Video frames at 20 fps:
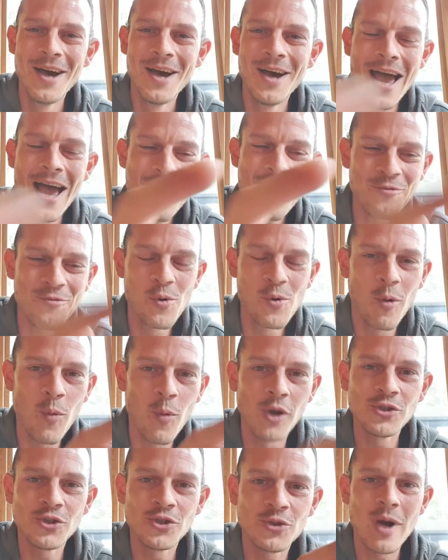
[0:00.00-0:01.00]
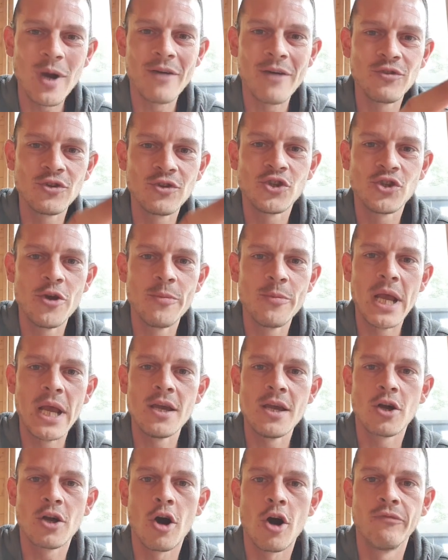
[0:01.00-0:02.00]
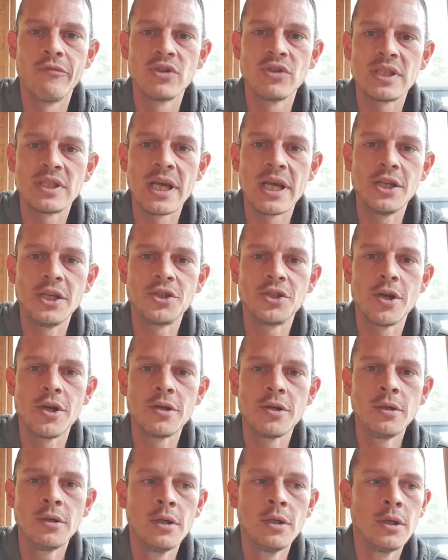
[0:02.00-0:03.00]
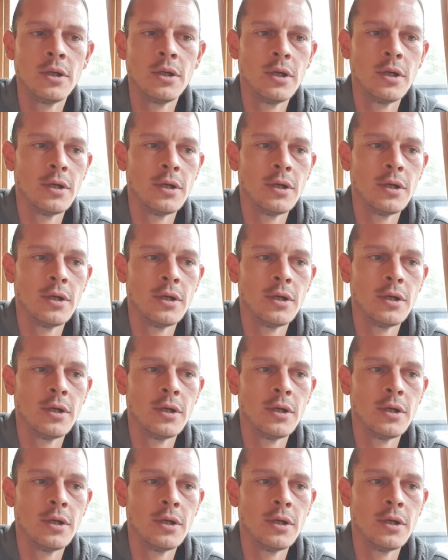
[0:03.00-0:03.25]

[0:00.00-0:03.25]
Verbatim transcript: everyone wants to have the Terminator conversation